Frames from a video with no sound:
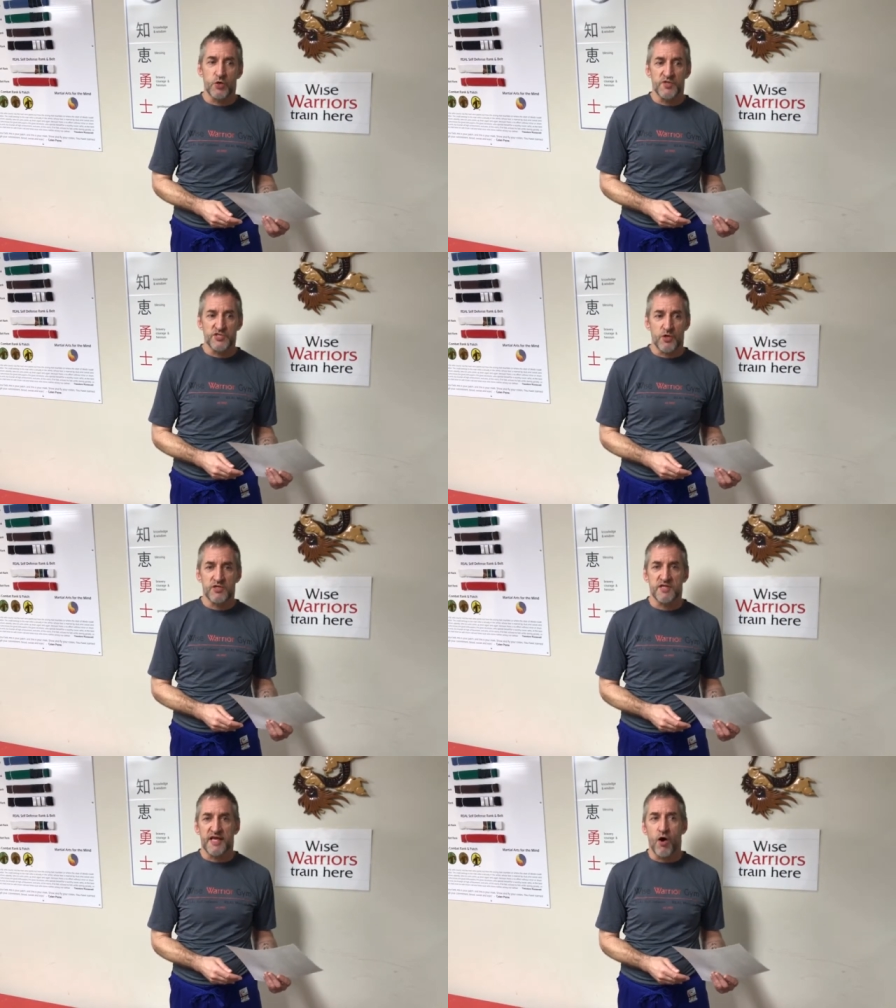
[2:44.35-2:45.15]
we
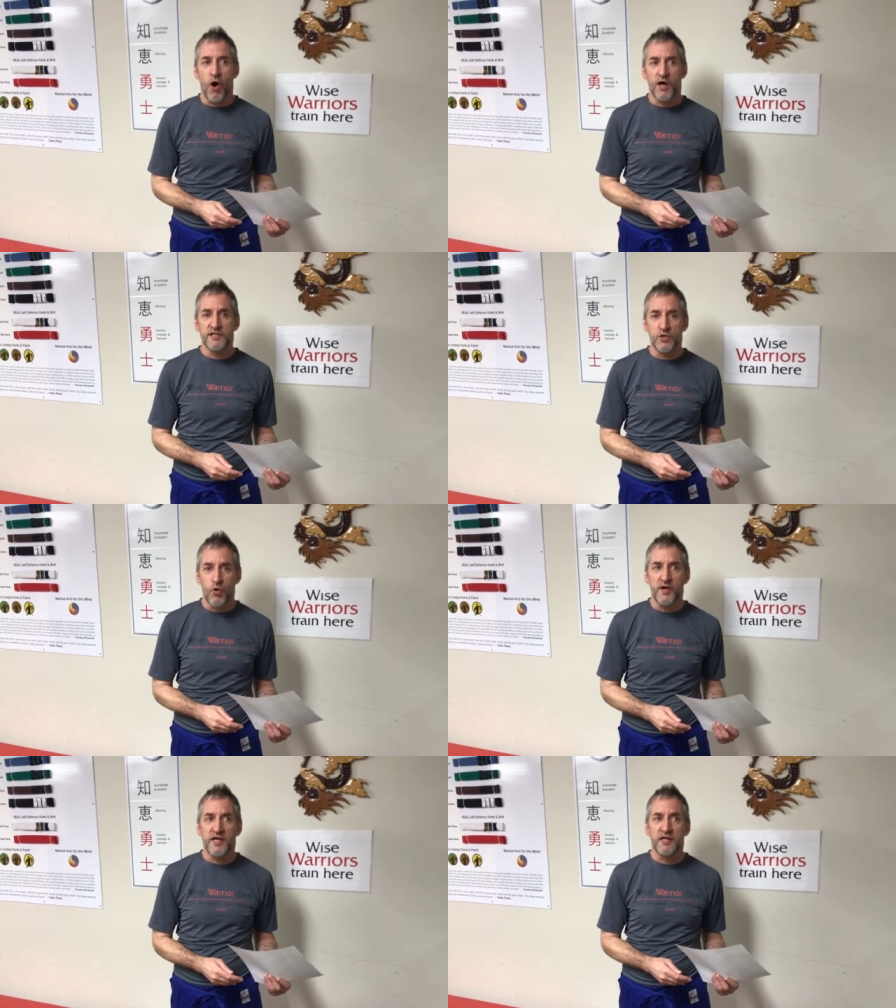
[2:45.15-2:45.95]
started a
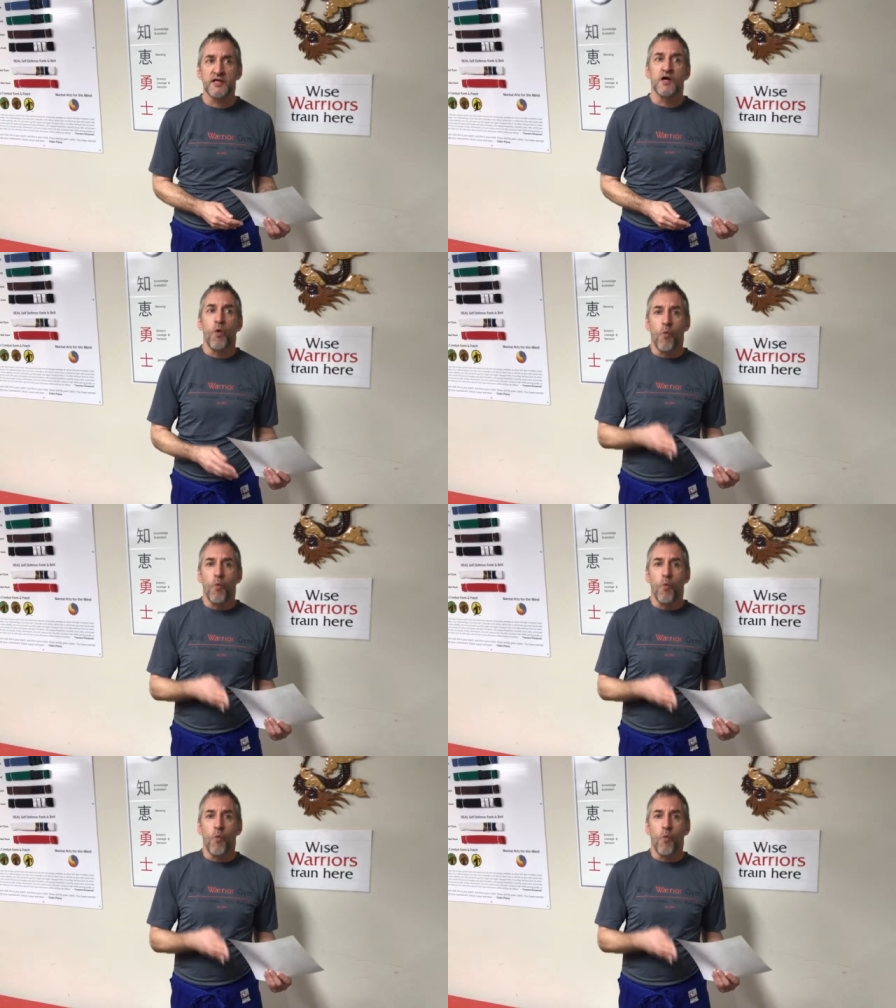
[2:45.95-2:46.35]
ongoing